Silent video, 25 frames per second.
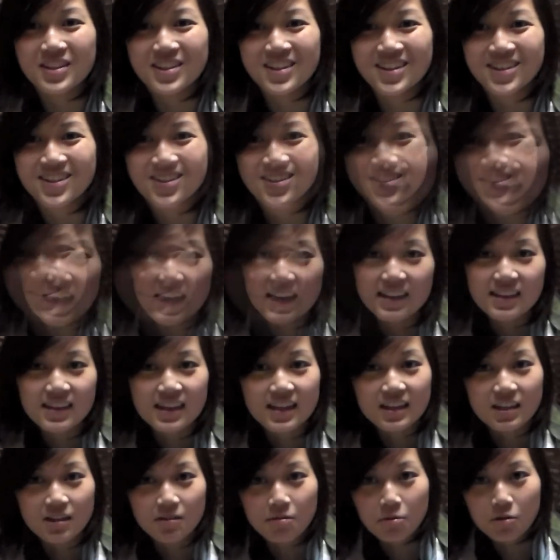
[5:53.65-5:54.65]
below. And
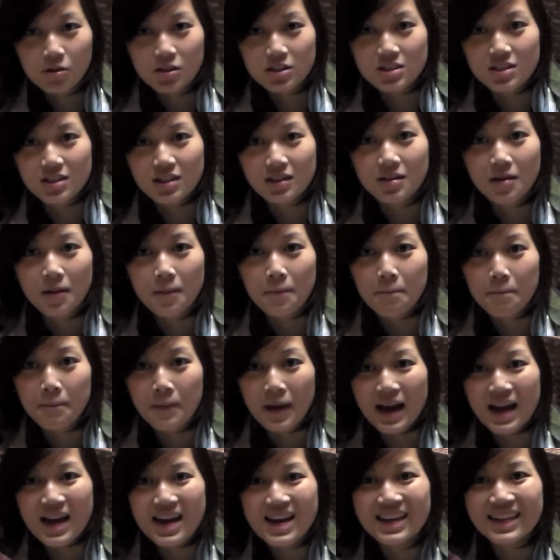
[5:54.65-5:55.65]
thank you for watching.
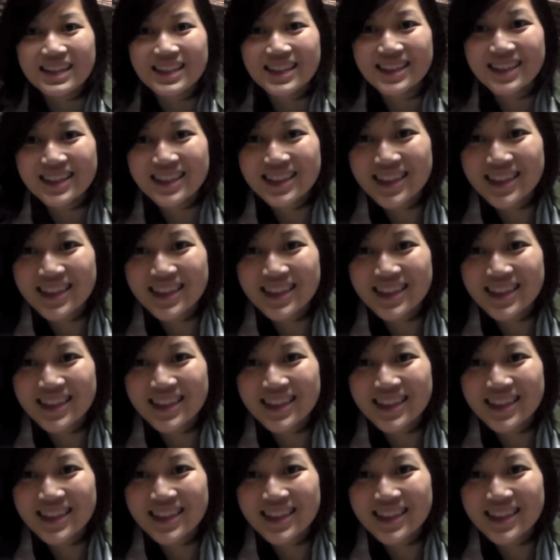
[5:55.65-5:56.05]
Bye!